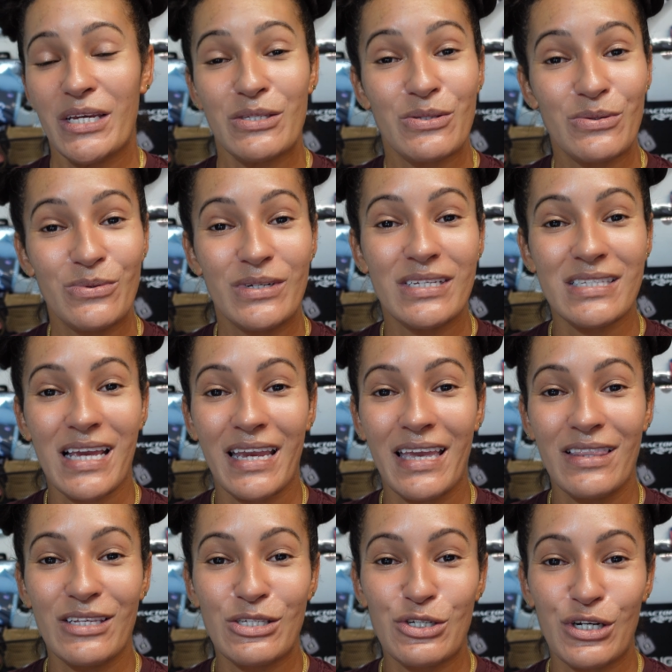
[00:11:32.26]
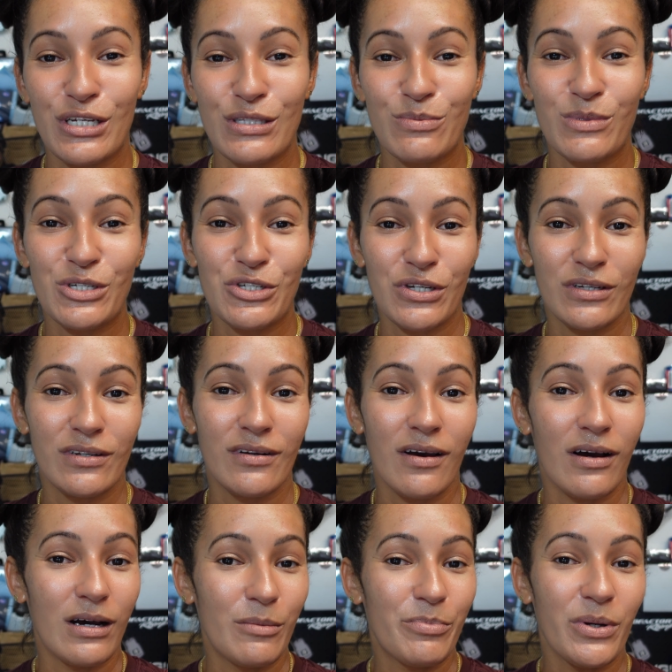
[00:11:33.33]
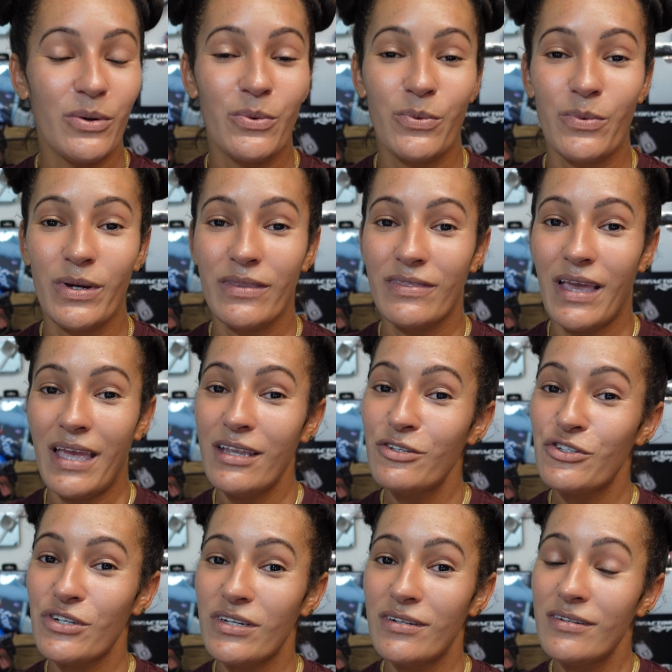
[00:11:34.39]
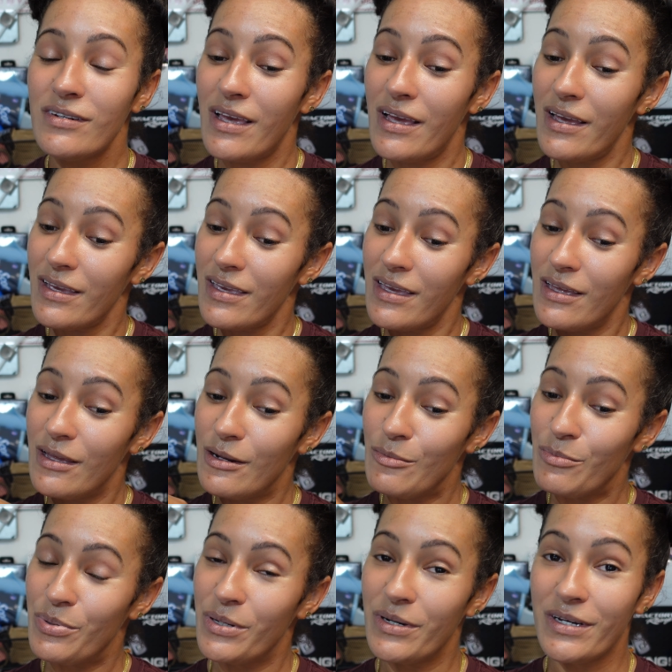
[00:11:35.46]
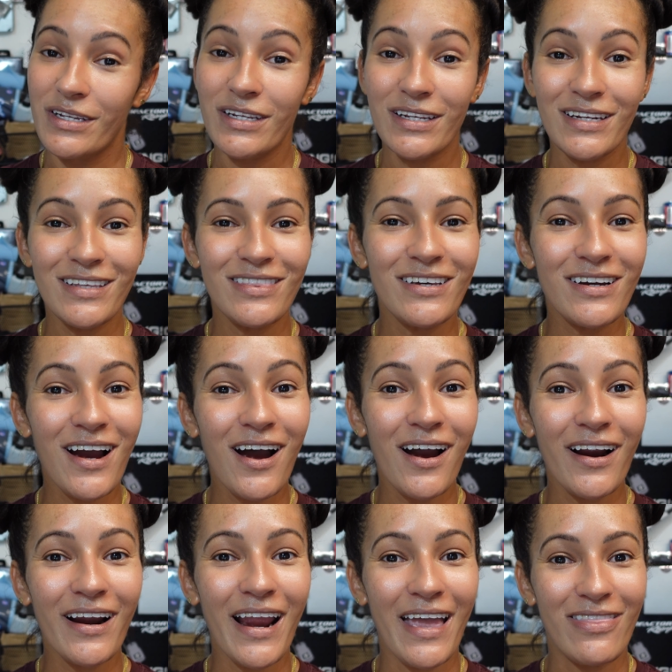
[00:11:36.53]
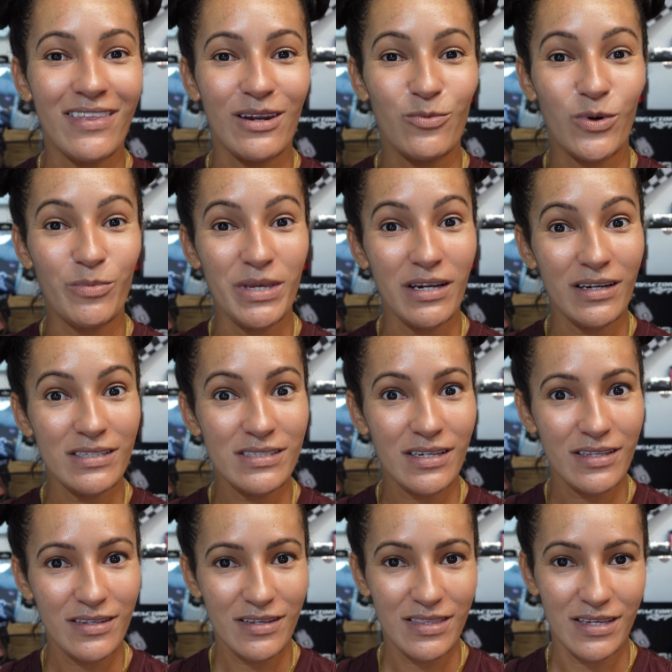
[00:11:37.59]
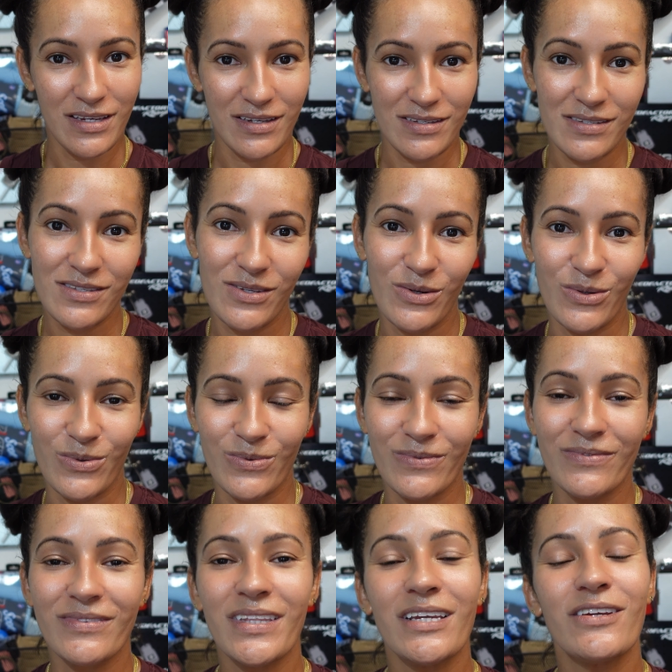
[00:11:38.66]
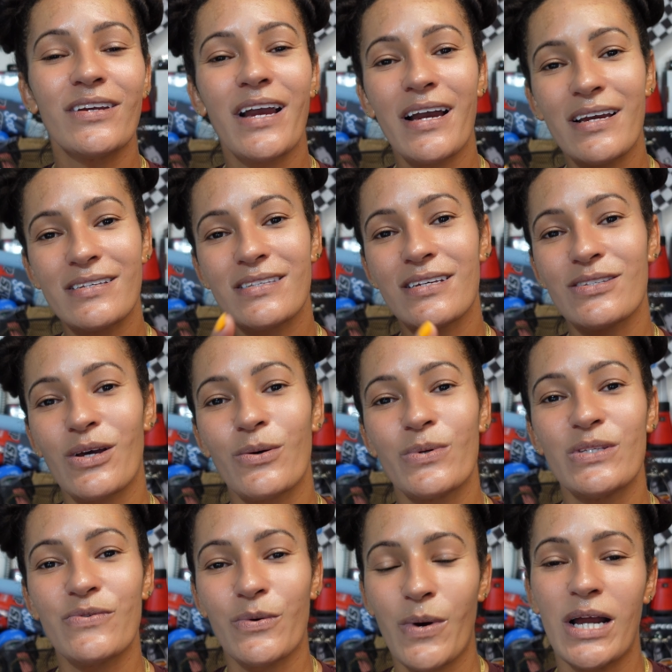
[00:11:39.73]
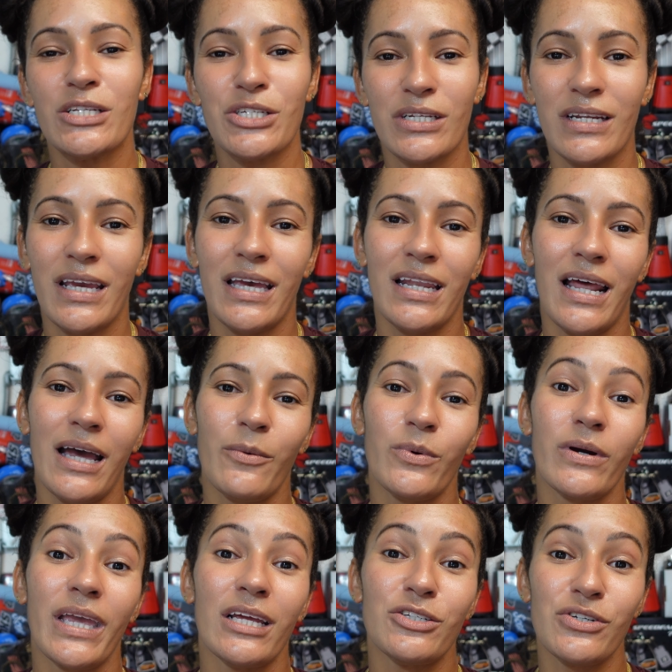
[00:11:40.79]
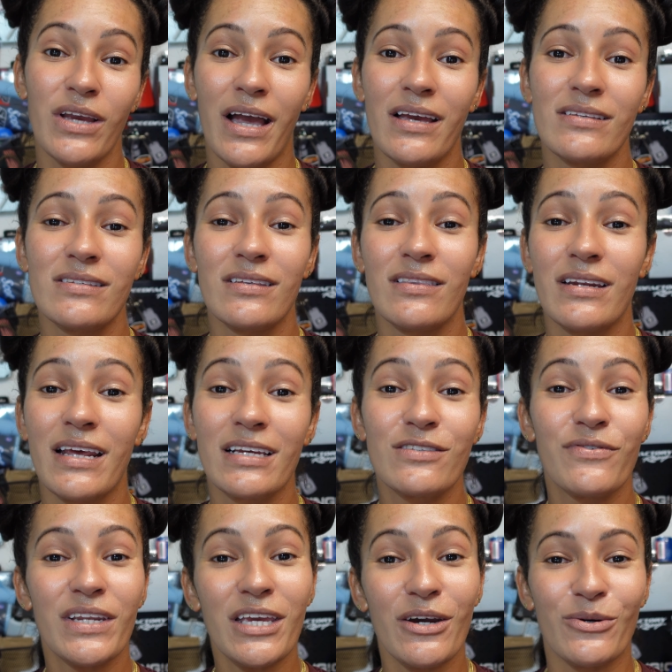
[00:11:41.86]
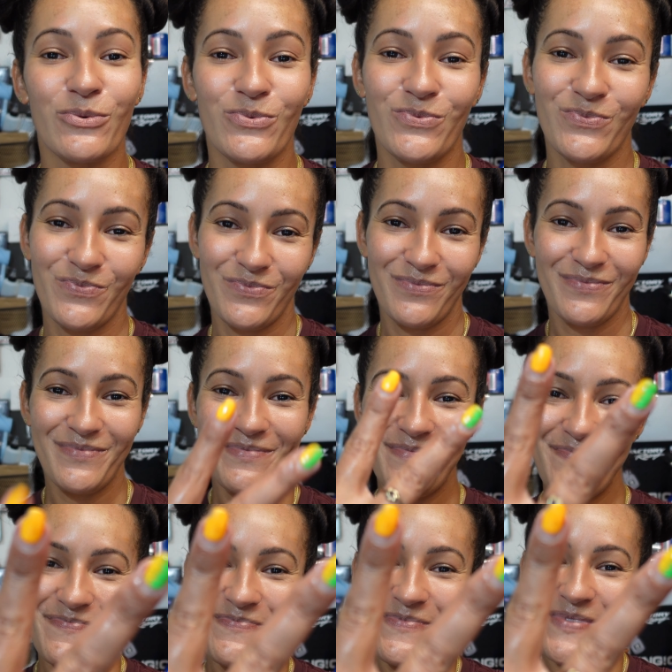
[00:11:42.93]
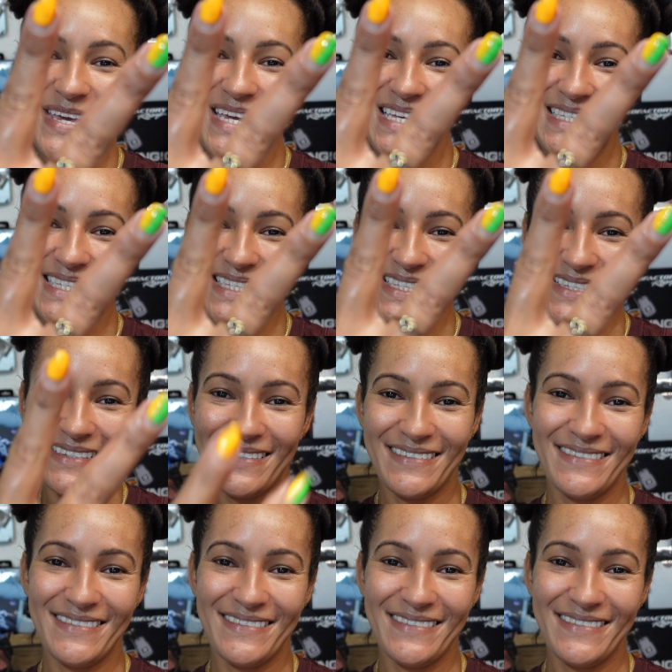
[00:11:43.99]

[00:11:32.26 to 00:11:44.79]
As soon as I get this transmission up with the engine, I can put it in the car and then we'll be on to other things. So thank you guys as always for watching, and I will catch you guys in the next video. Peace!